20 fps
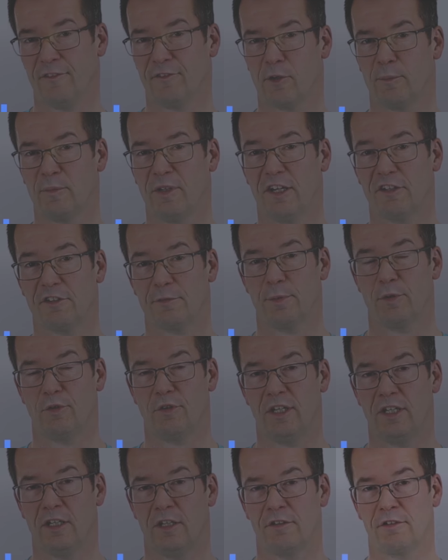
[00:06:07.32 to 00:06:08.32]
from Yas
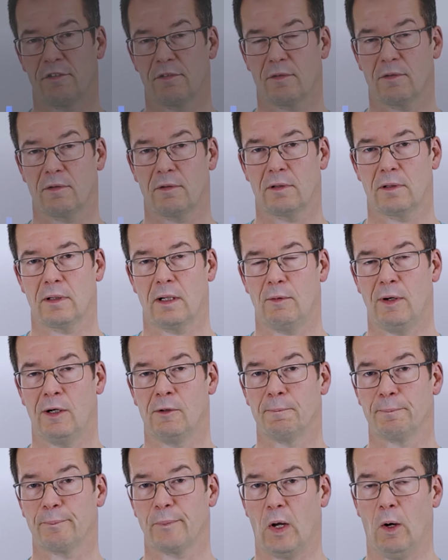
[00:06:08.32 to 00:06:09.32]
Marinas?
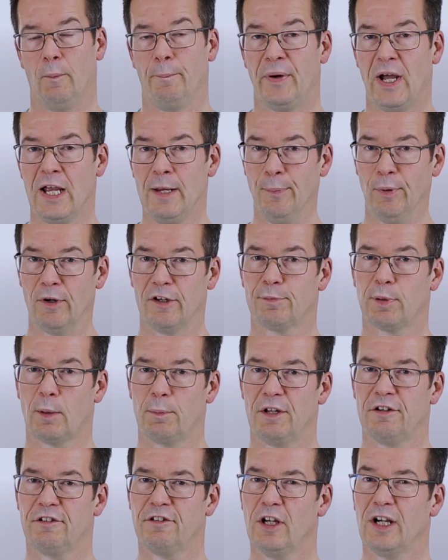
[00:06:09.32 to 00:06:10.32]
Well, on paper, it's
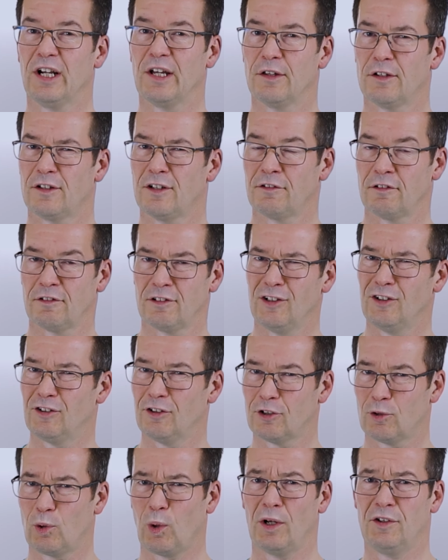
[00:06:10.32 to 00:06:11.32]
probably a circuit that doesn't suit
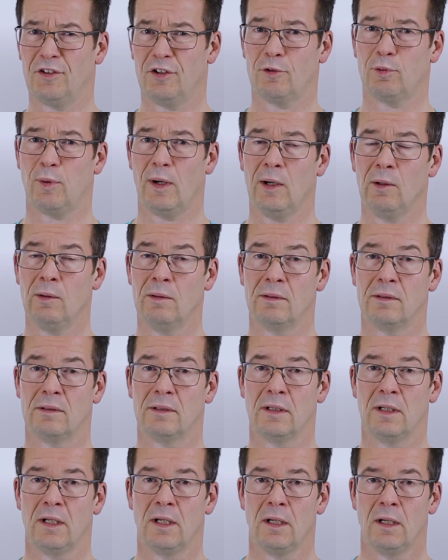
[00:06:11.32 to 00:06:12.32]
us quite as well.
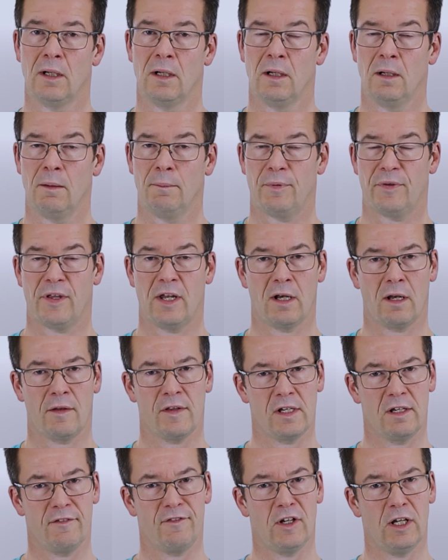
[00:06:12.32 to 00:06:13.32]
But then I
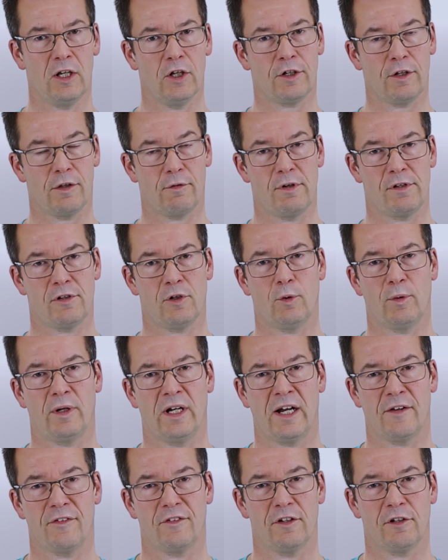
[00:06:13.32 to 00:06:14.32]
think if you look at the result we
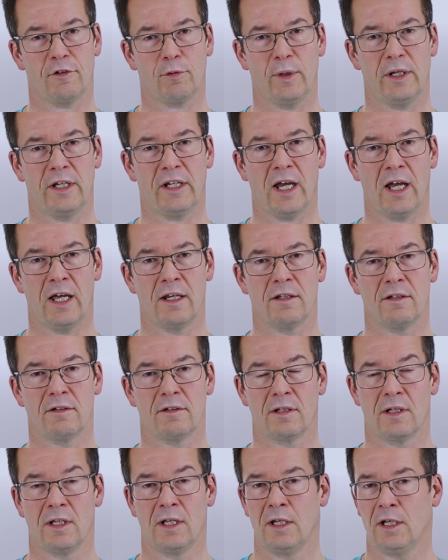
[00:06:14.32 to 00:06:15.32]
had this
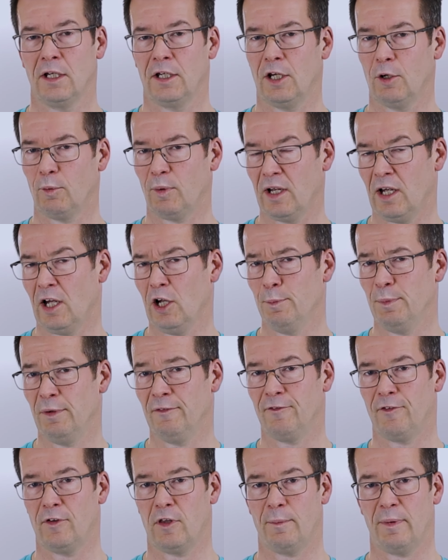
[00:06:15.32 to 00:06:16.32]
weekend, we're hoping
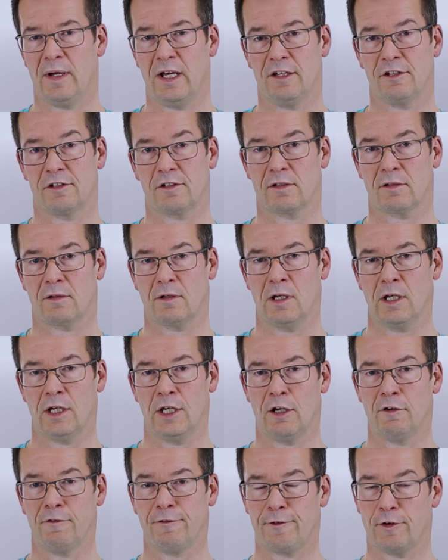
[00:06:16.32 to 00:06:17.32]
for the best.
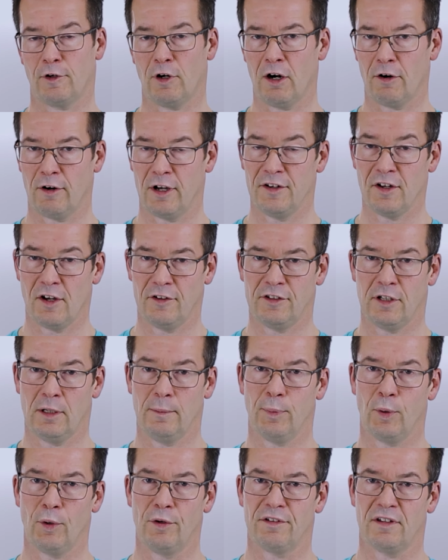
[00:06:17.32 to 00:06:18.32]
Ferrari are
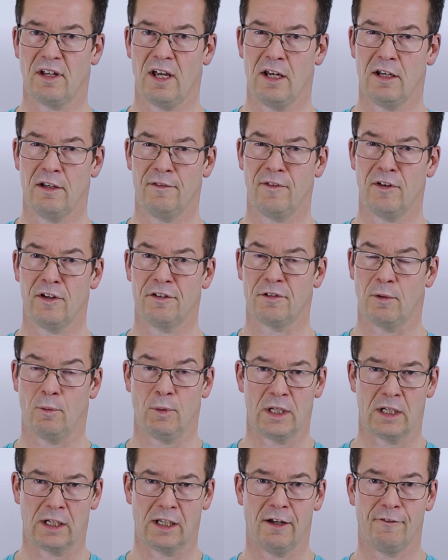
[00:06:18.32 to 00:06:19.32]
19 points ahead of us, and
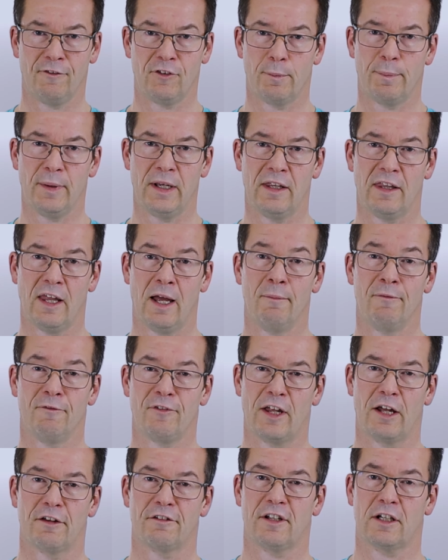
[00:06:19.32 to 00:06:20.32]
we'd love to beat them
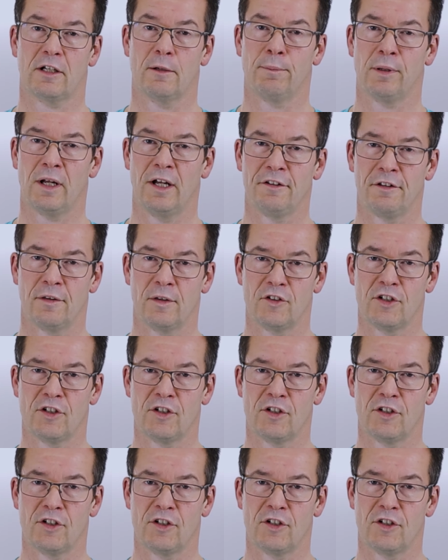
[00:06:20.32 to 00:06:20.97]
for that second place in the